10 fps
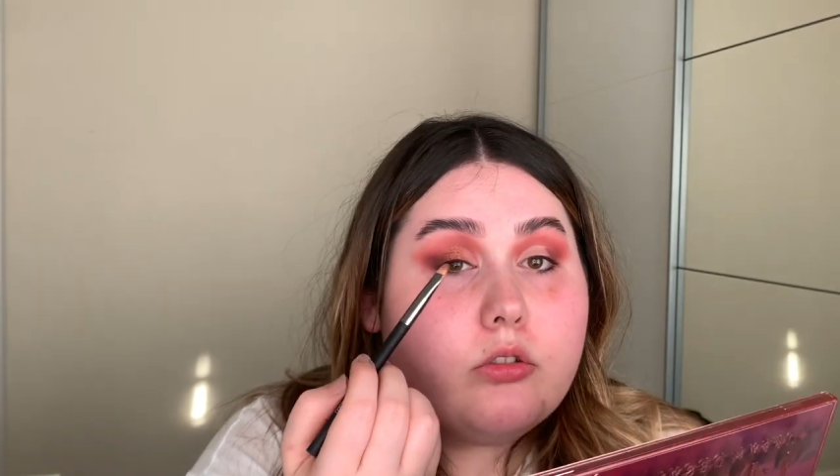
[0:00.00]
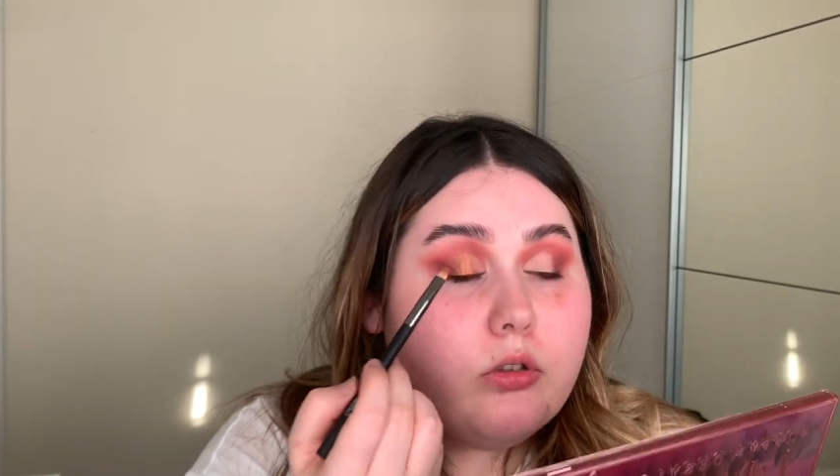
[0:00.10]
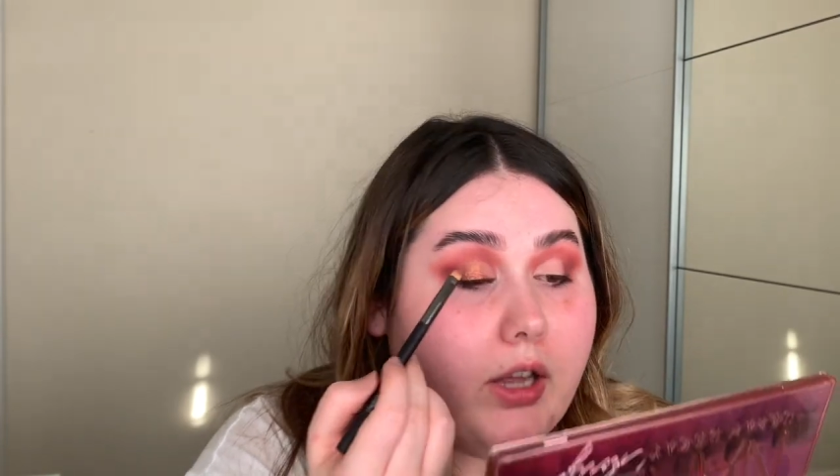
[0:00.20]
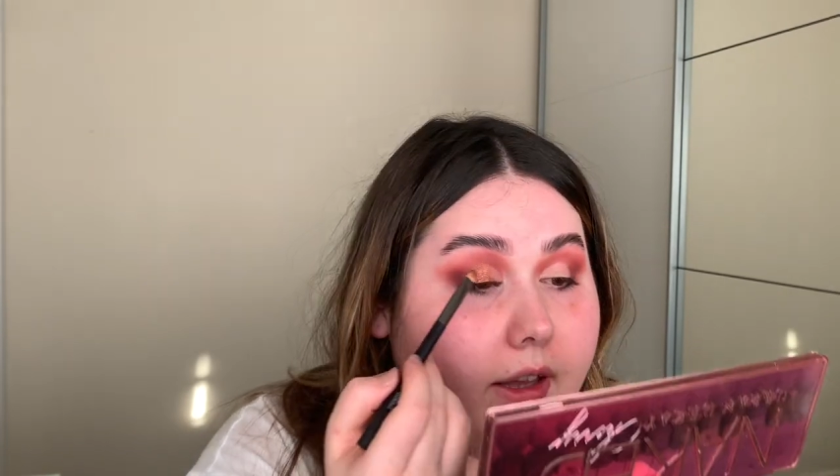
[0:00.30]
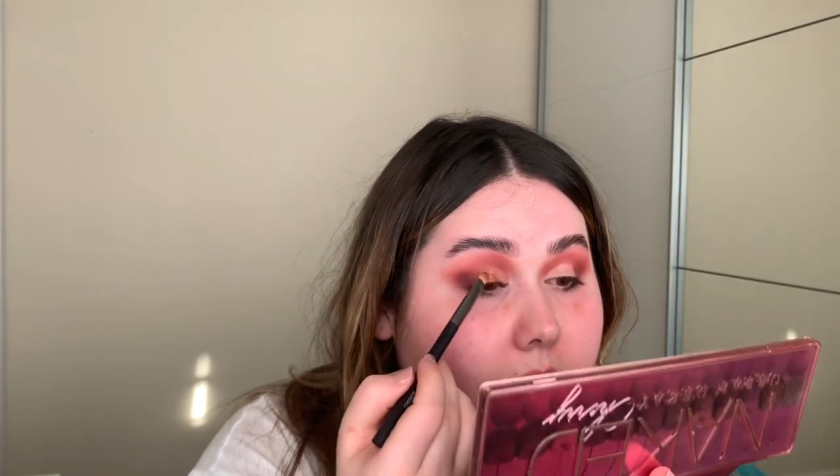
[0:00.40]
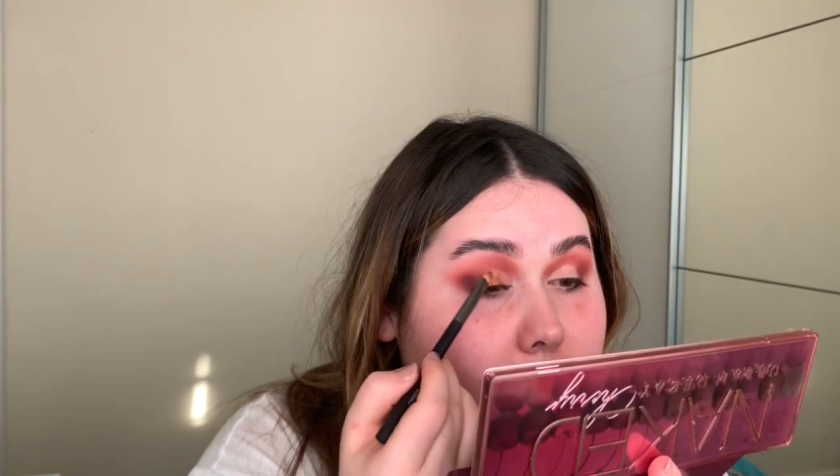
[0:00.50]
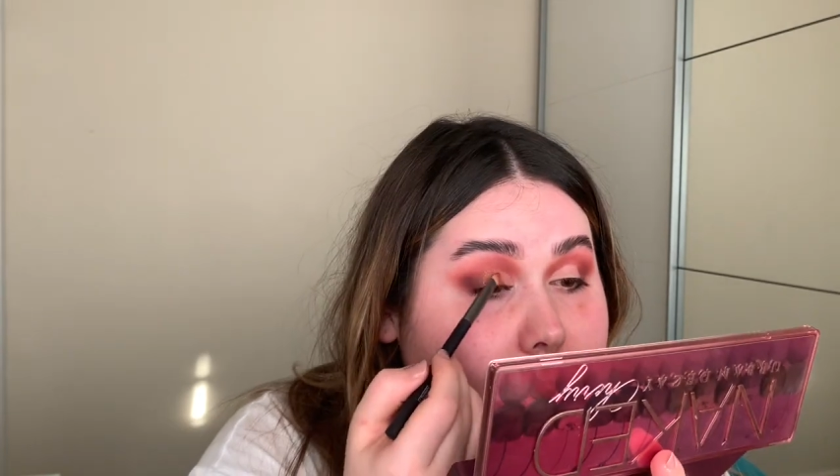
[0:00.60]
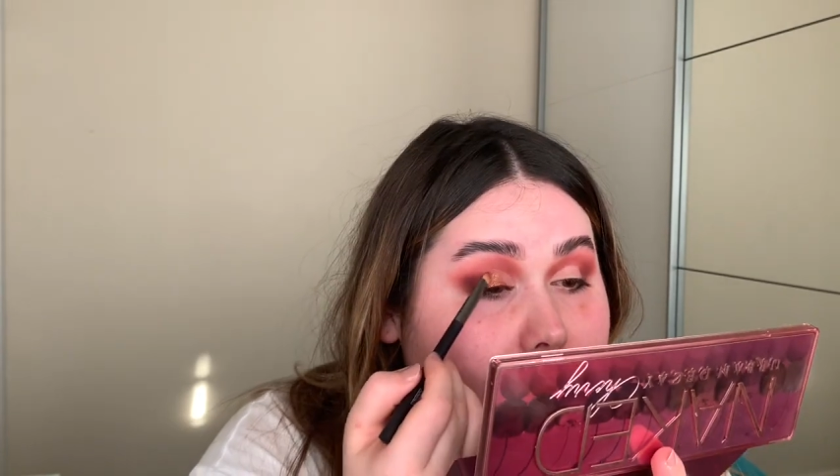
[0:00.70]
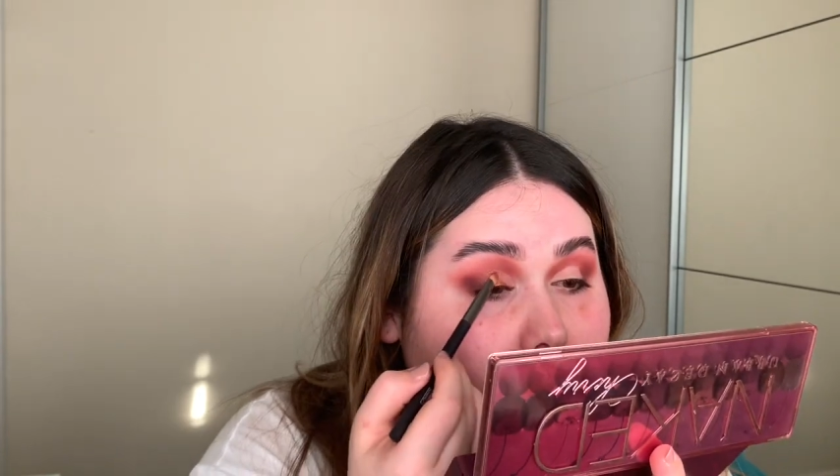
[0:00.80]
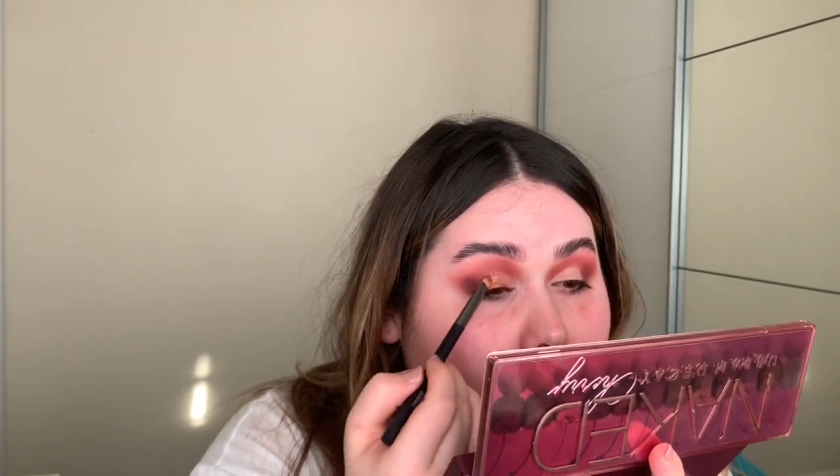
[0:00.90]
So like
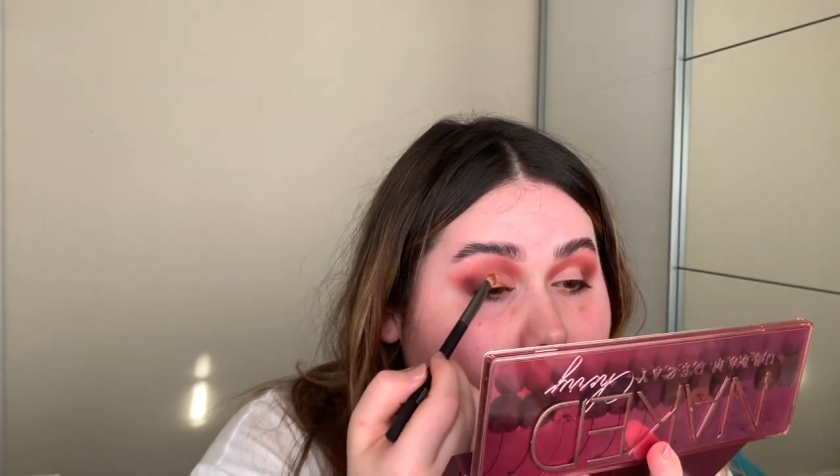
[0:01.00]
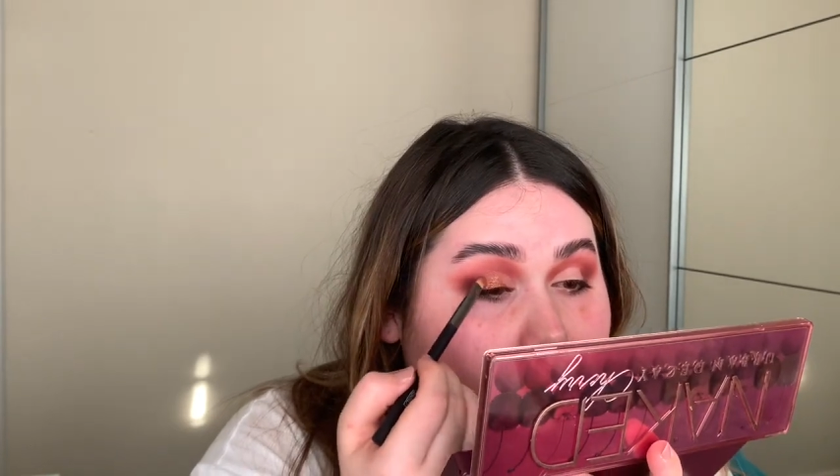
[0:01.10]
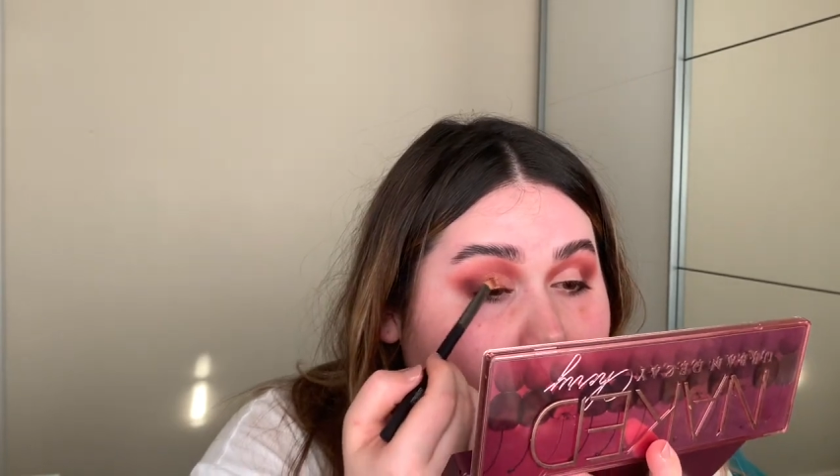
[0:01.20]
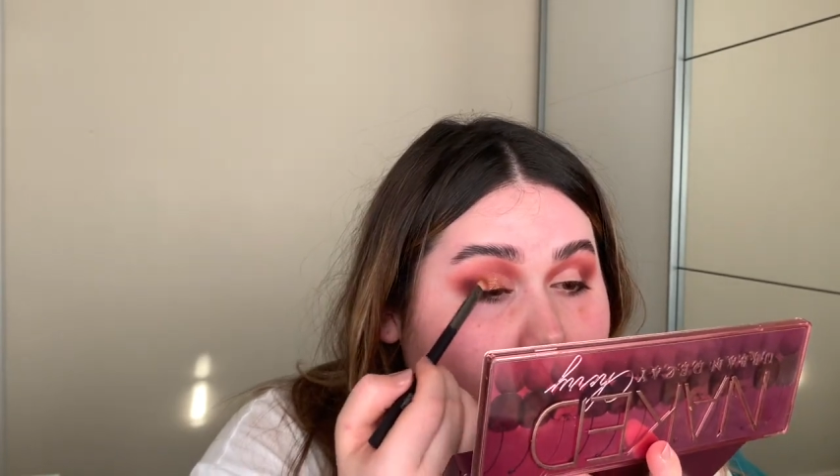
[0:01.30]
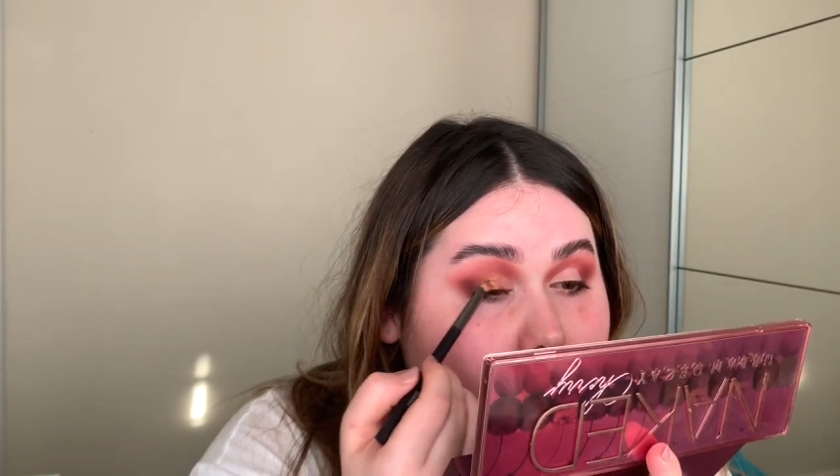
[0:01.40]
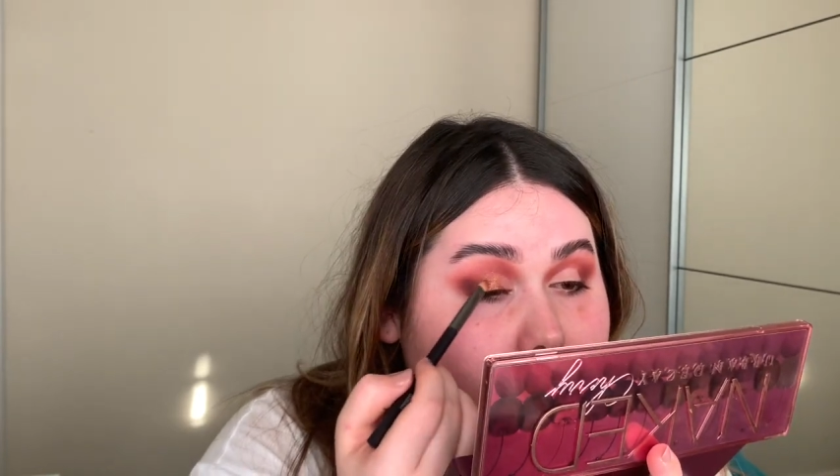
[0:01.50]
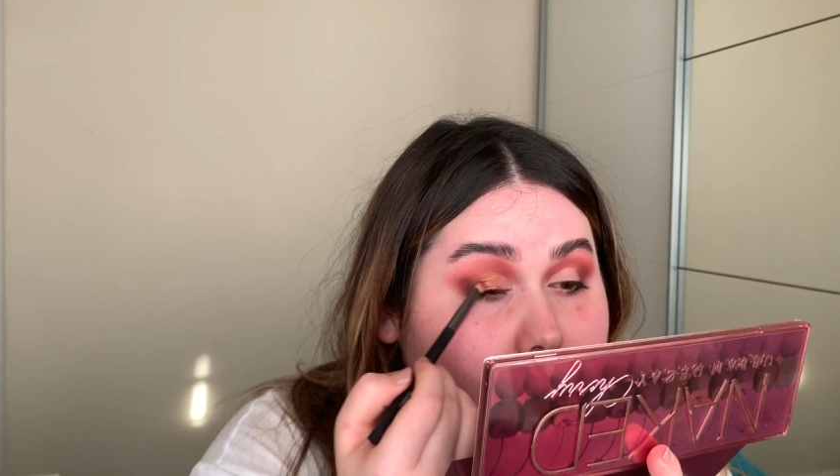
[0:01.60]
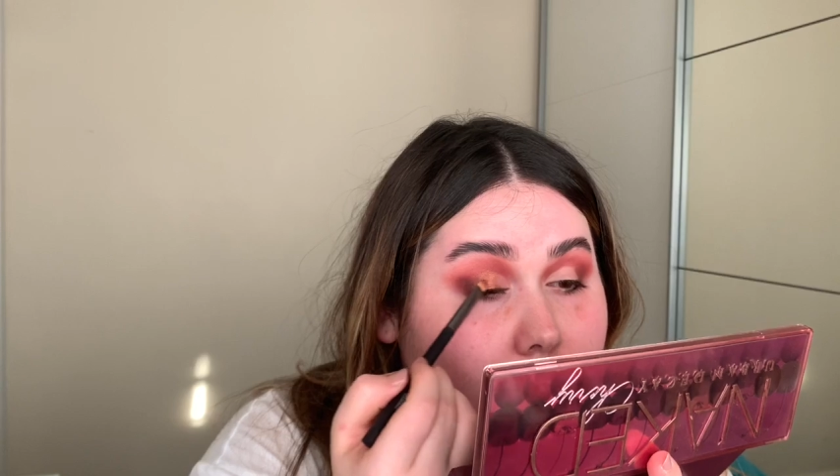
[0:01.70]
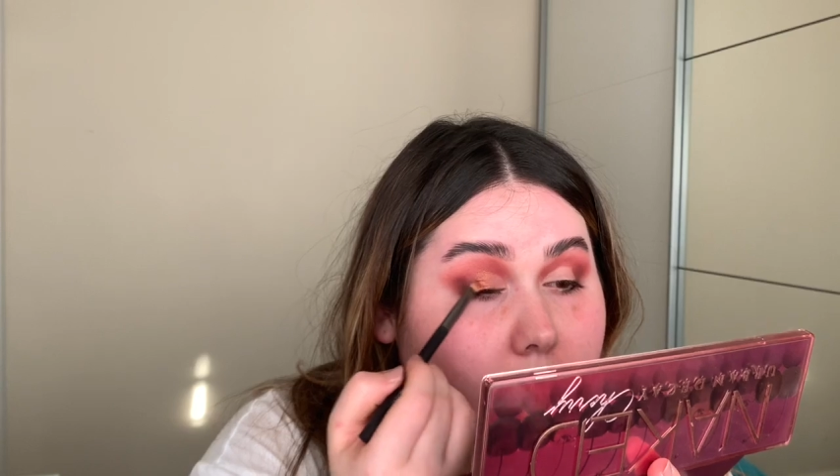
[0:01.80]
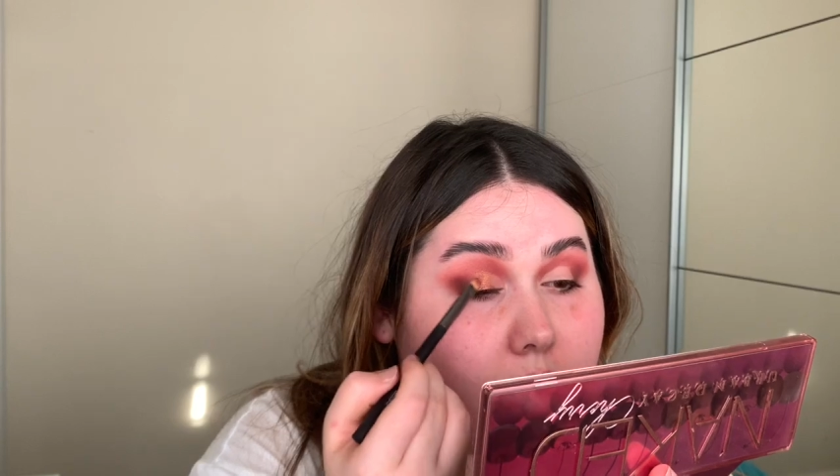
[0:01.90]
there's a
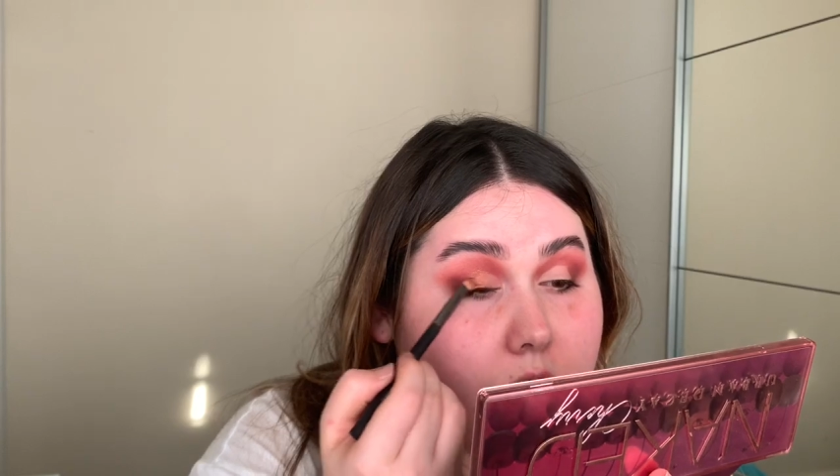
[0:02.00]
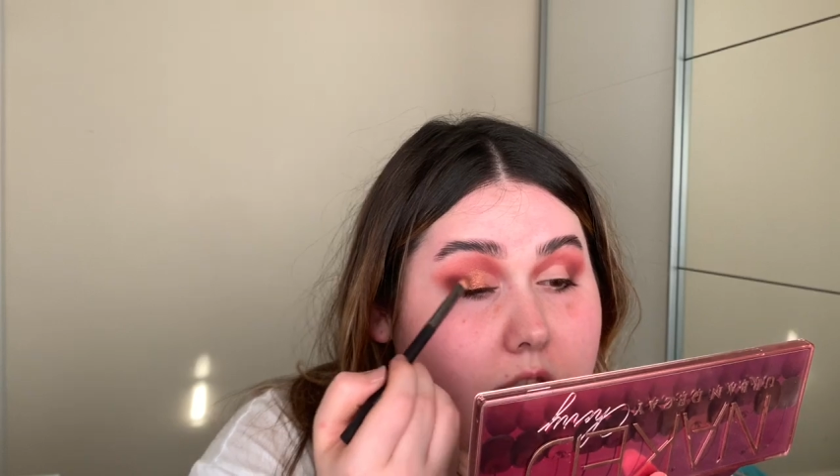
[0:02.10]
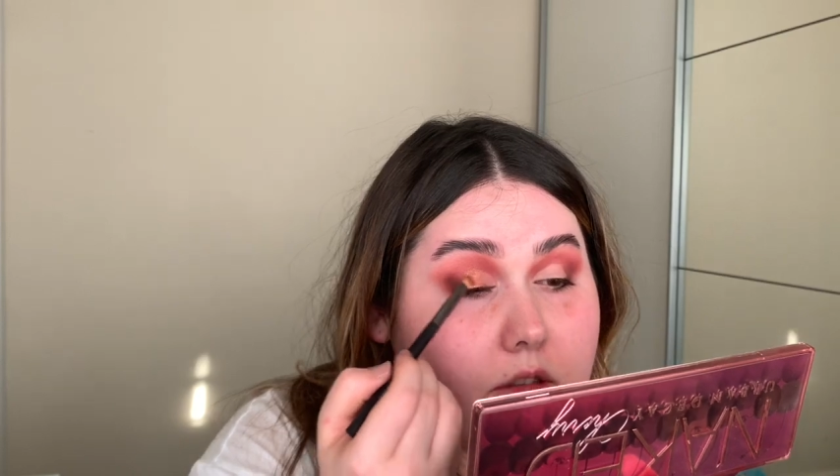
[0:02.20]
girl I